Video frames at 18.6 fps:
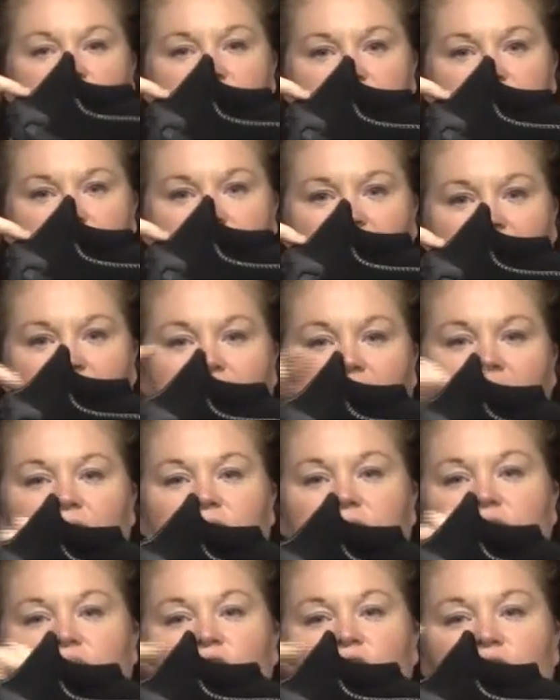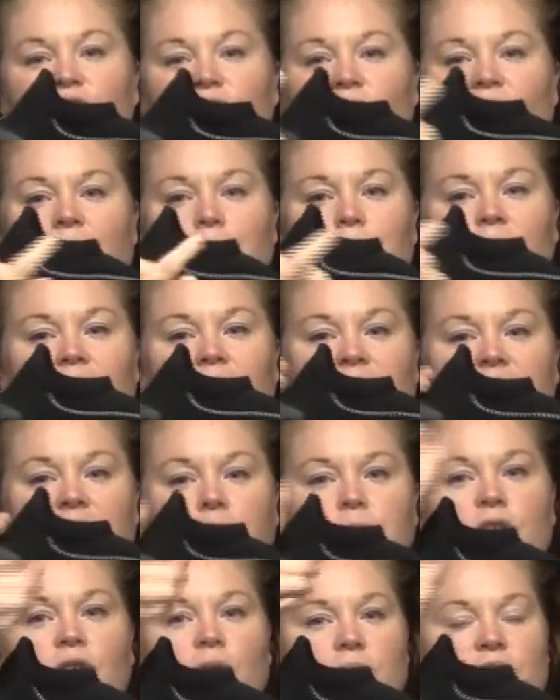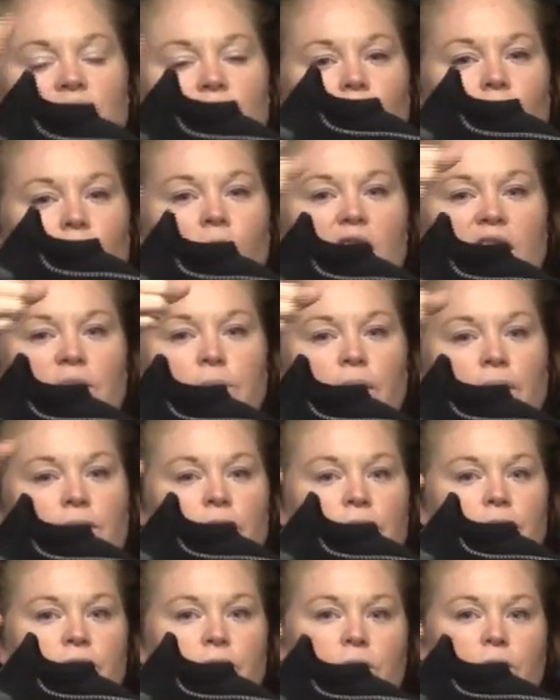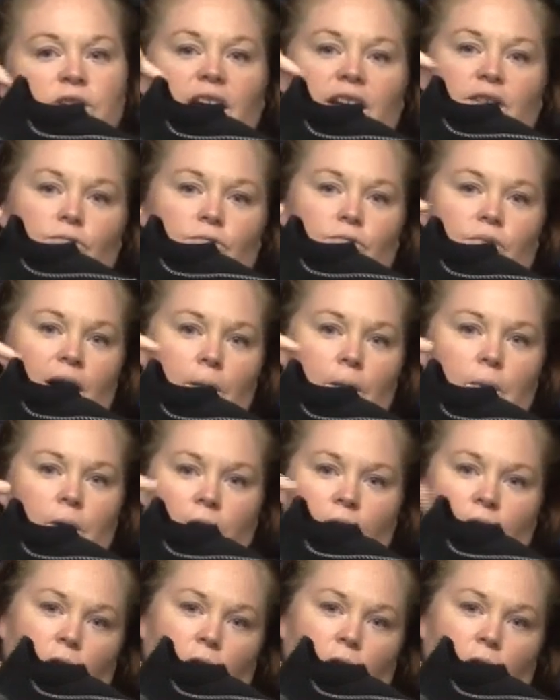distance here, the strap can sometimes go right above the foot and rub